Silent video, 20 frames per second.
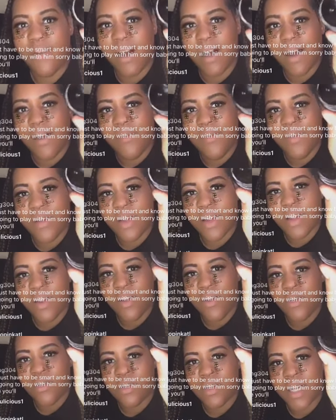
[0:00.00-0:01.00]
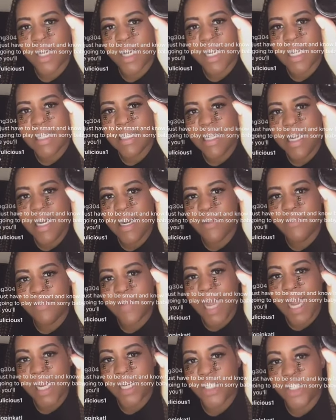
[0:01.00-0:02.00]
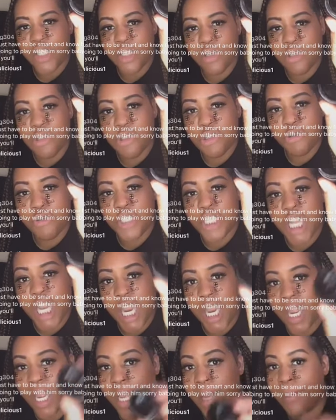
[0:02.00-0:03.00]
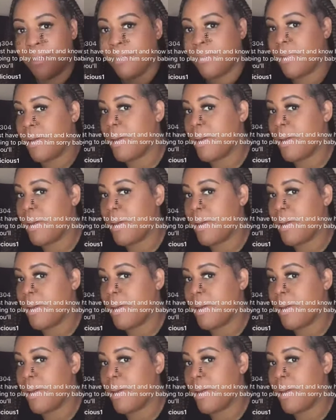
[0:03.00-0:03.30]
if you look and see the black juju jam